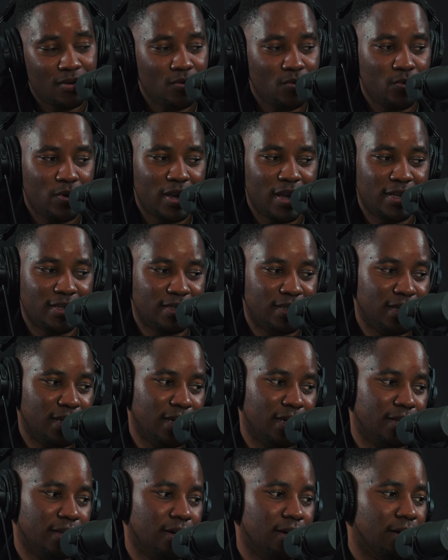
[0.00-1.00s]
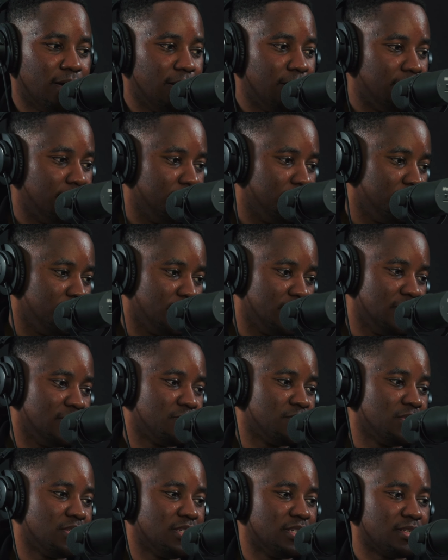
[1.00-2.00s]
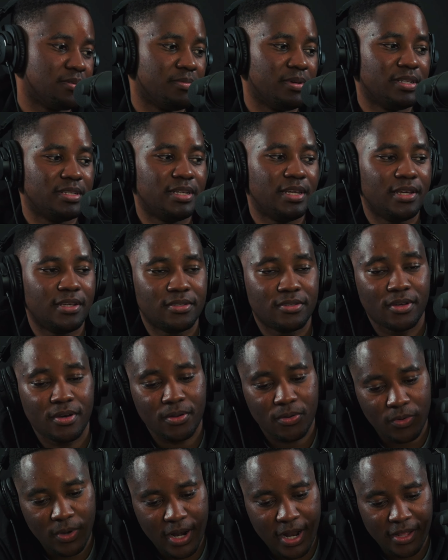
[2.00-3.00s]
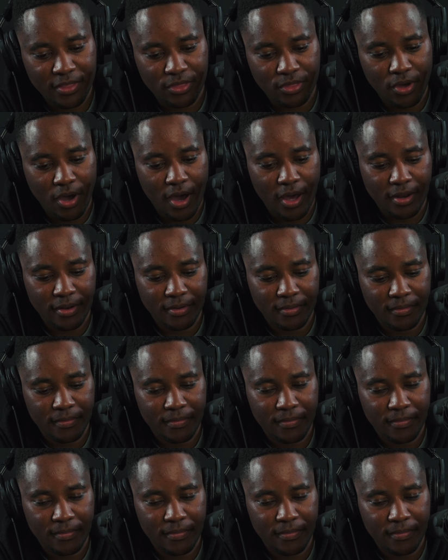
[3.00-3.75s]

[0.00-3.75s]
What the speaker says: With that said, this was just my takes on what I thought